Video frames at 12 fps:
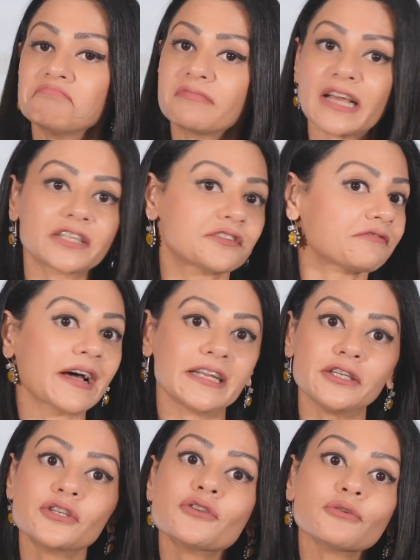That's
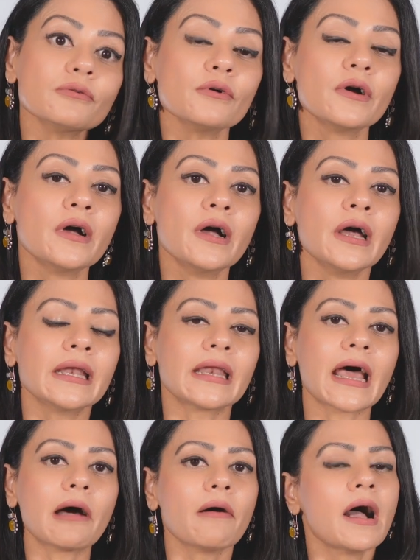fine too.
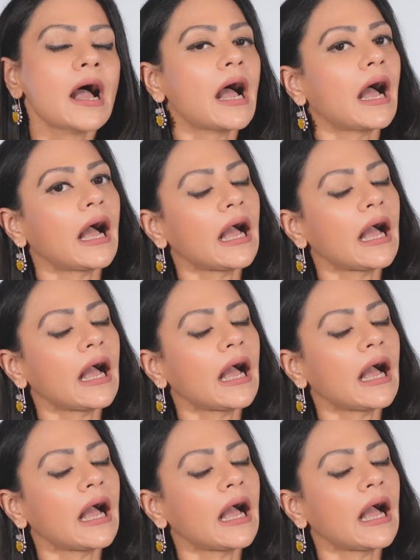Now,